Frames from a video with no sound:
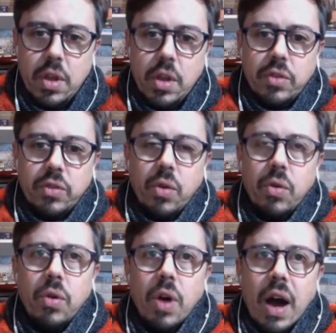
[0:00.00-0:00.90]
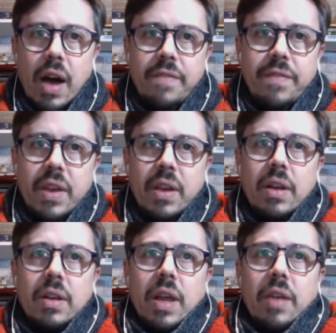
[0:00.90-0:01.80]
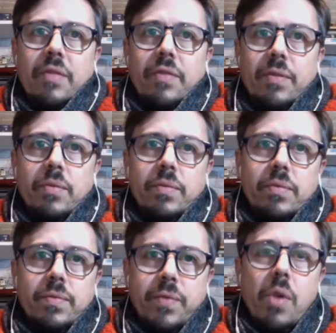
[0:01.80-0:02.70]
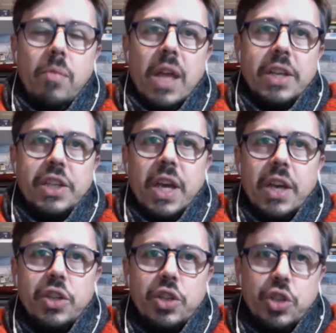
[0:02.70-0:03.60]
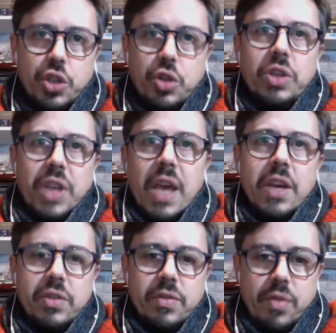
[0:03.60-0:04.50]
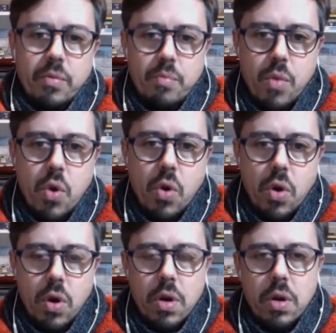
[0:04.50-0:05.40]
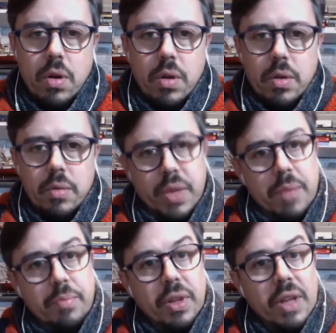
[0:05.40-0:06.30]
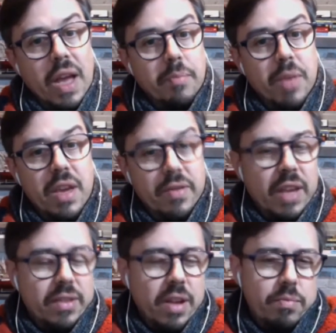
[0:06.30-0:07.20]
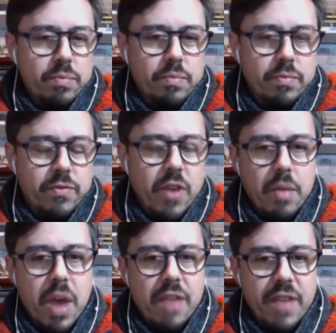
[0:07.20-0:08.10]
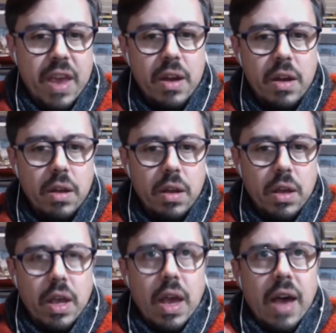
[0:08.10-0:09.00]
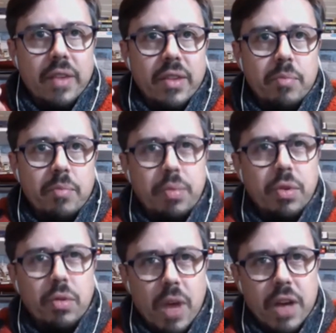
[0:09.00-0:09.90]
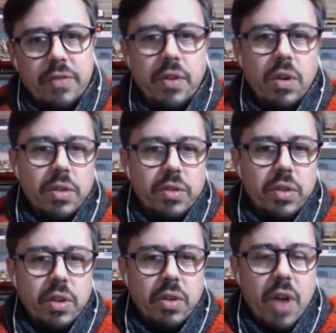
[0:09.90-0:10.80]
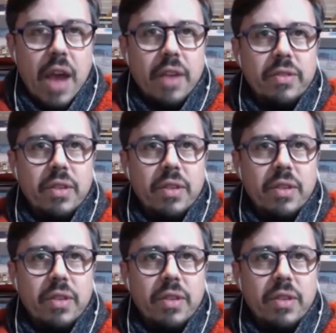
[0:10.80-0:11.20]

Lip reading: So I feel that formal education should cater for more people like me, if that's not very Mayfain, as in people who might have fallen through the cracks.